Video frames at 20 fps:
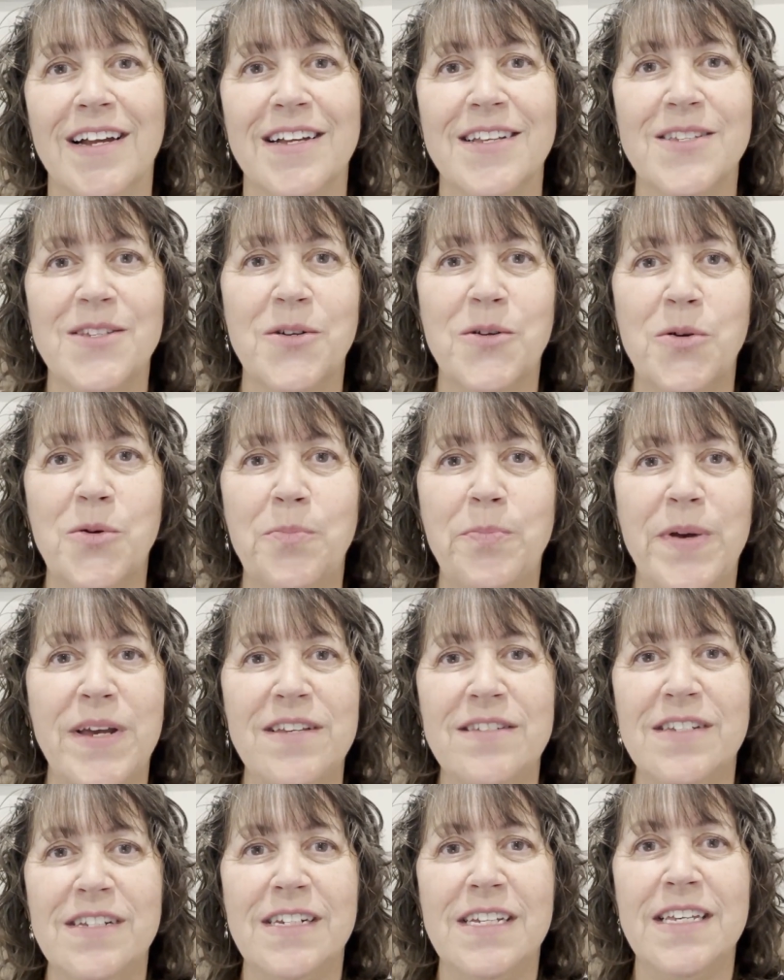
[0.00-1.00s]
So
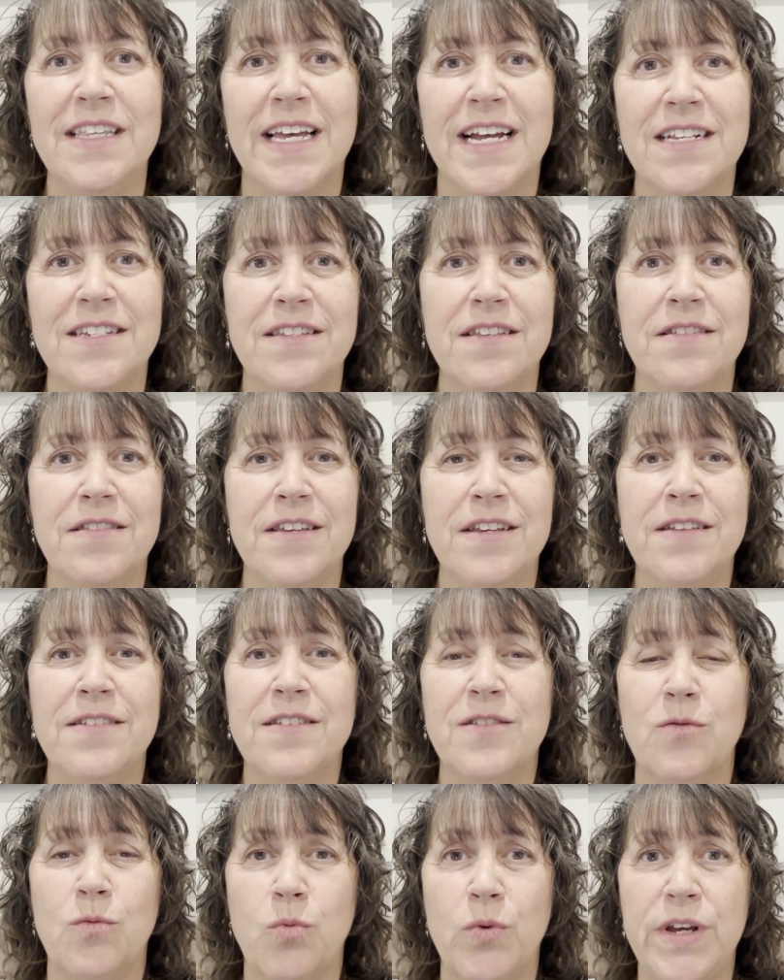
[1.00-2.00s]
basically that's the things
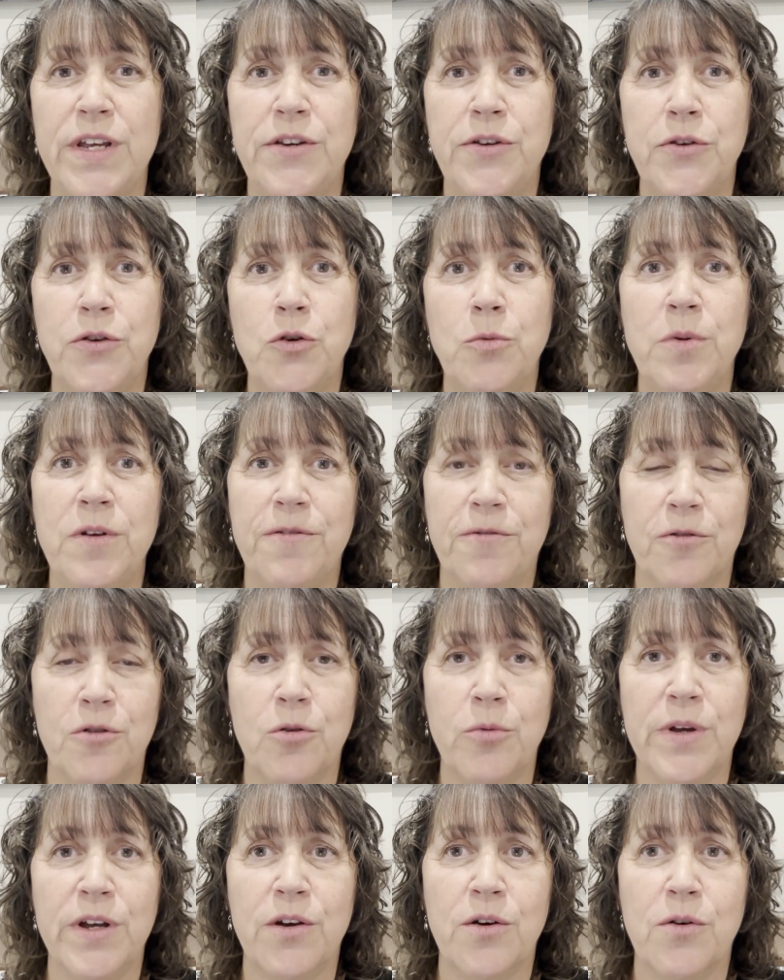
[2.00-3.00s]
that we do before
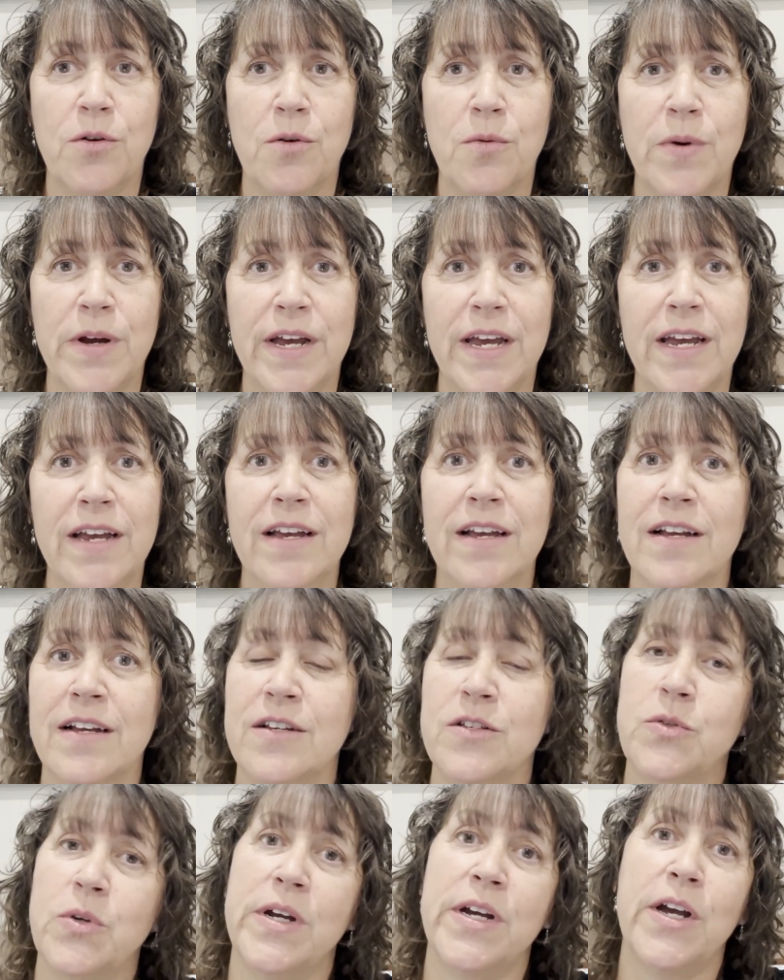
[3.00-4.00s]
we go away.
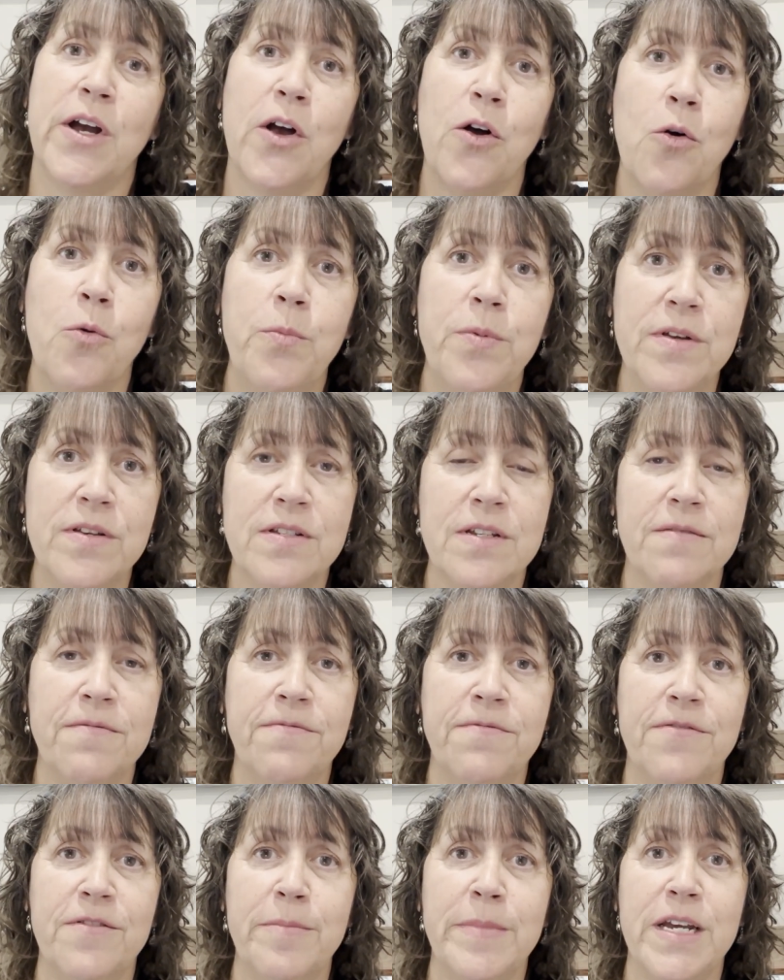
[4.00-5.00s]
So I hope this
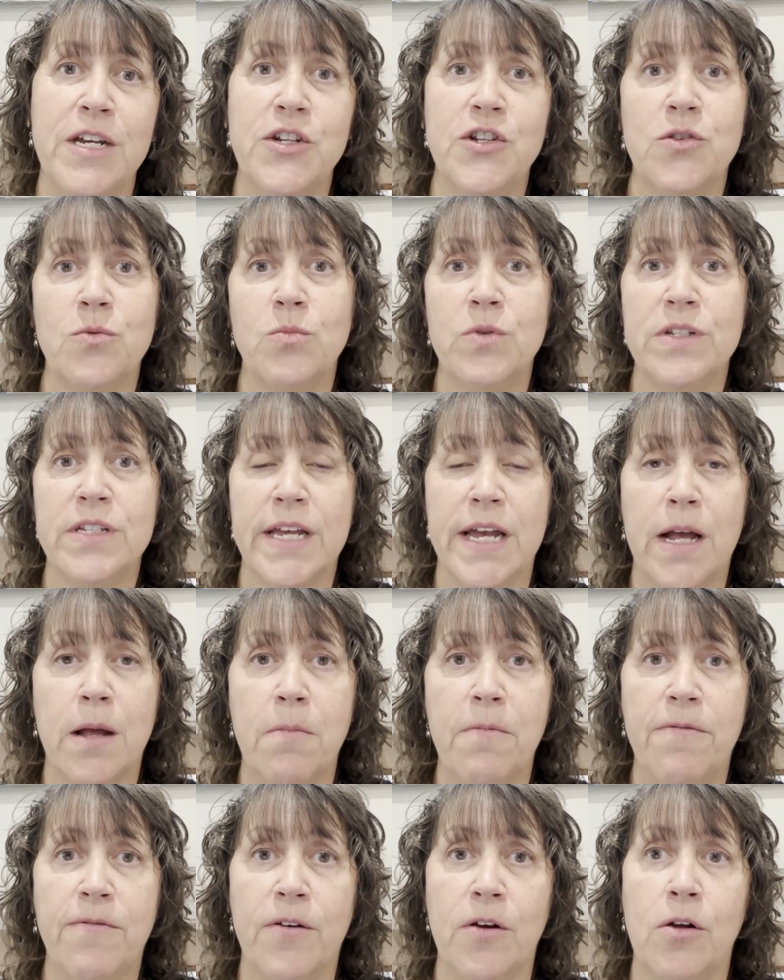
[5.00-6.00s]
information was
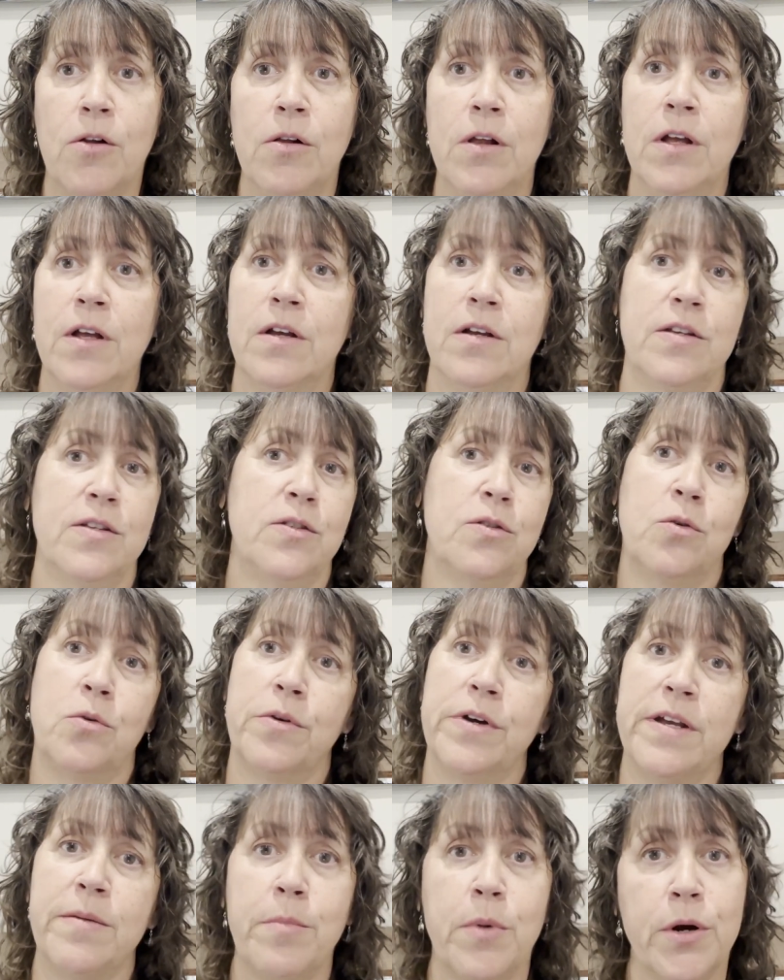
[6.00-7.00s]
helpful.
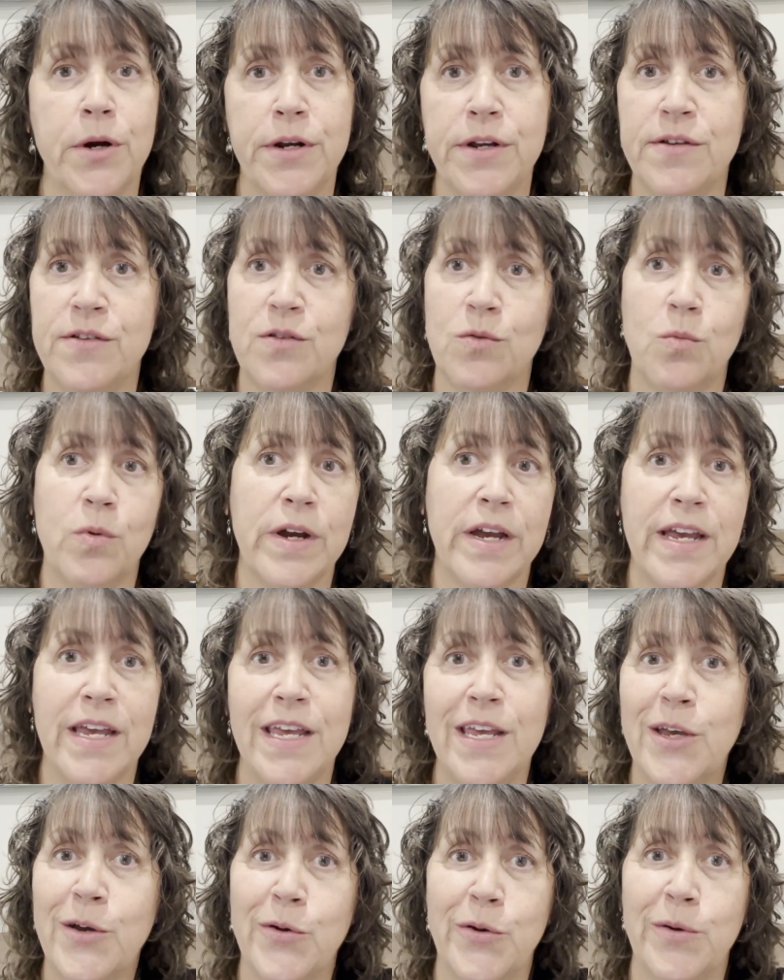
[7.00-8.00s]
Sorry, Marty's away.
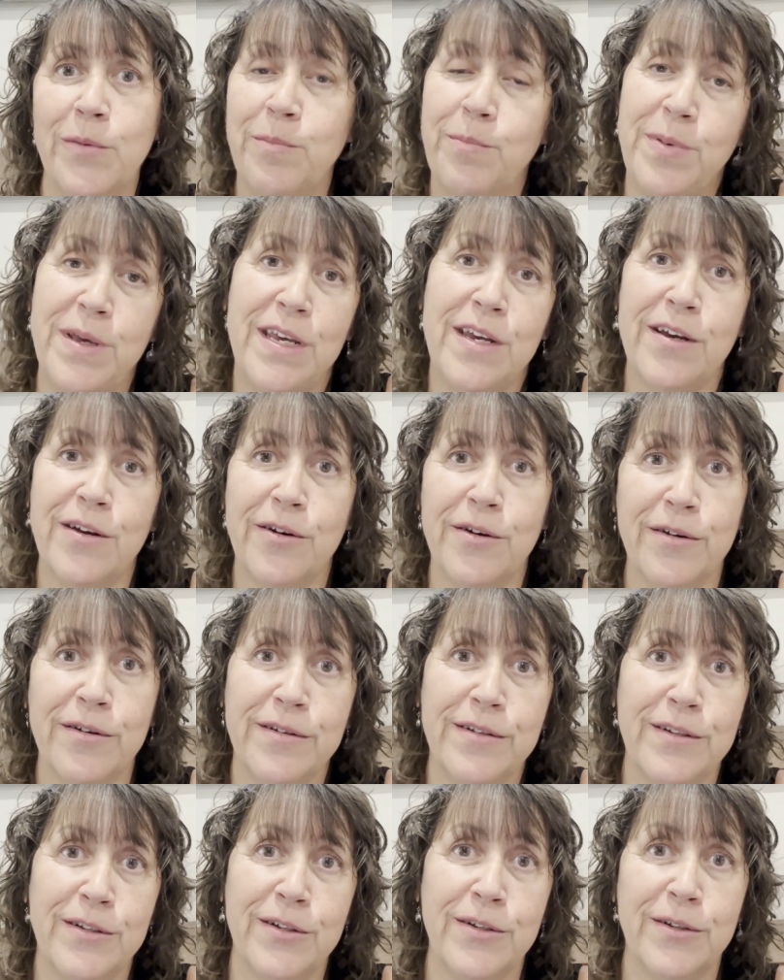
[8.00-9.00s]
He couldn't be
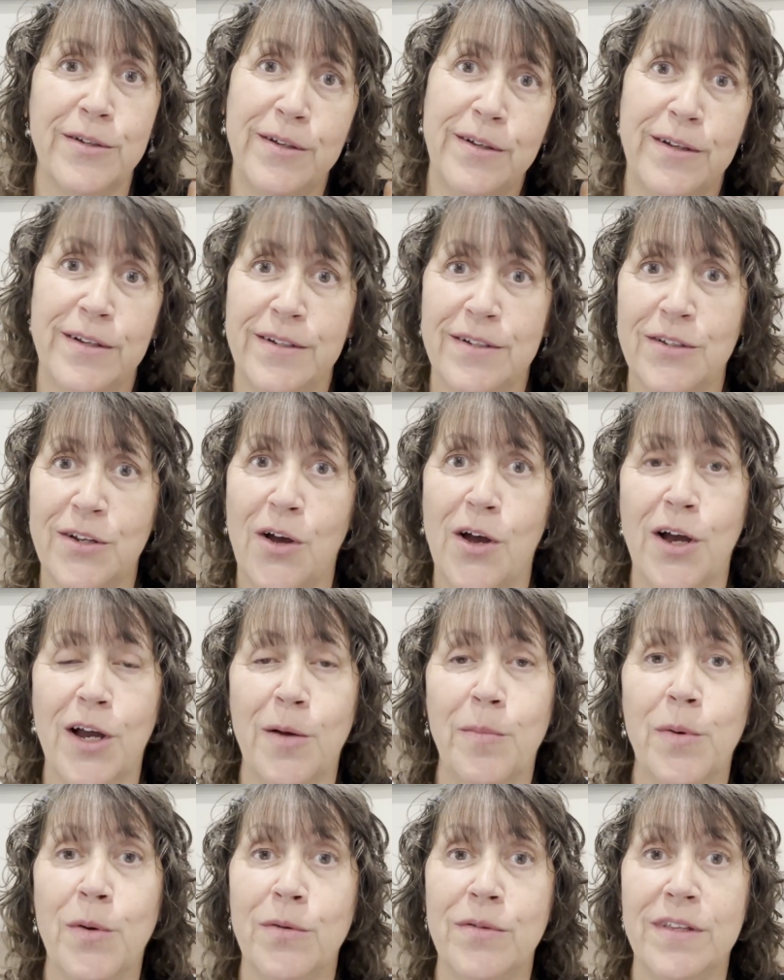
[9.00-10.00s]
here to talk
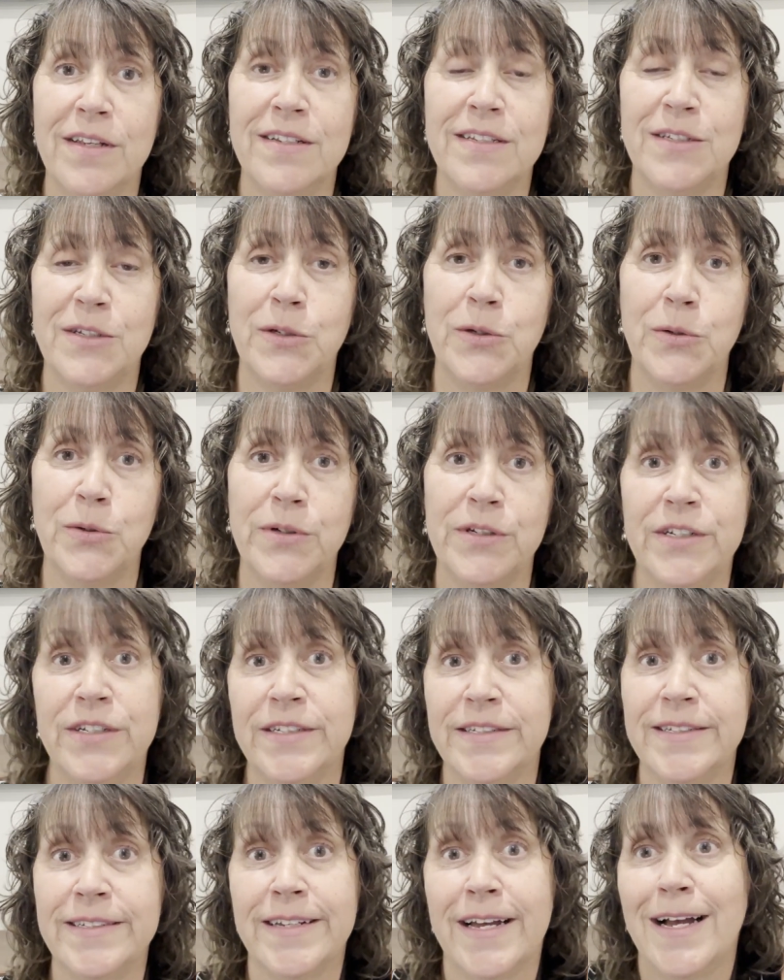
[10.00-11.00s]
about this too. You
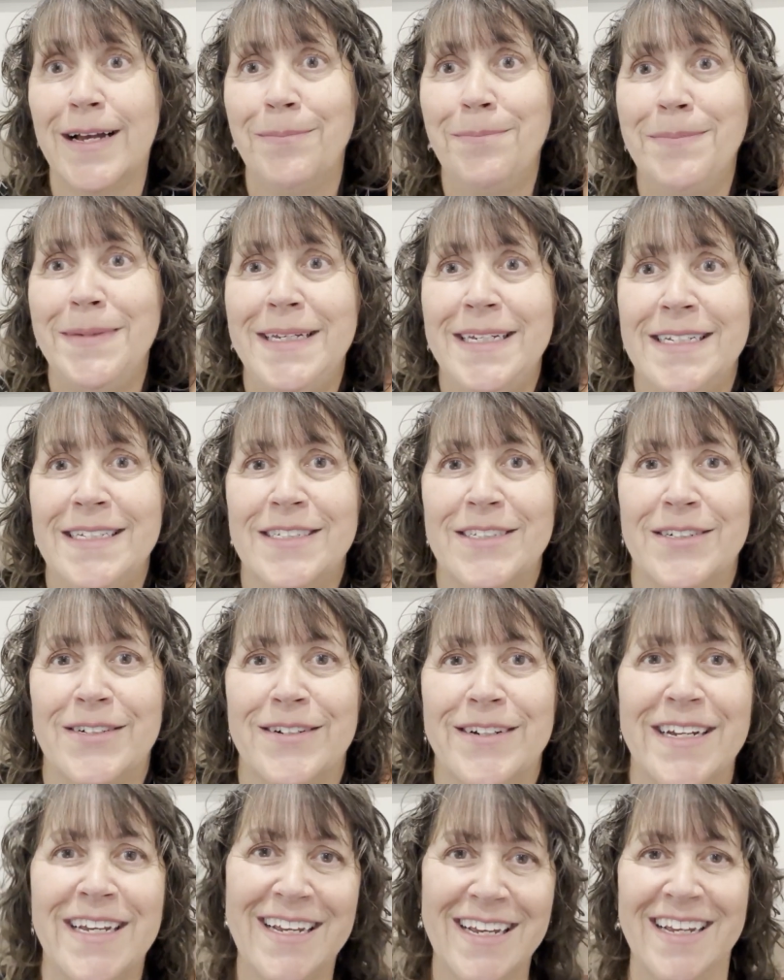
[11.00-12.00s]
just got me,
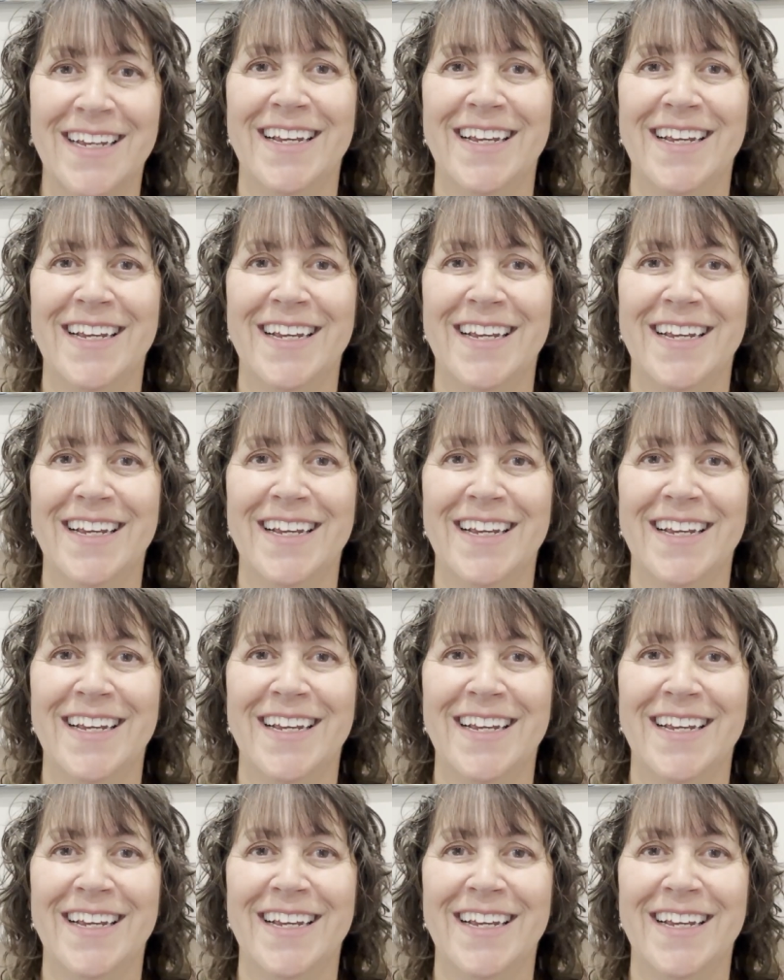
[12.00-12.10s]
sorry.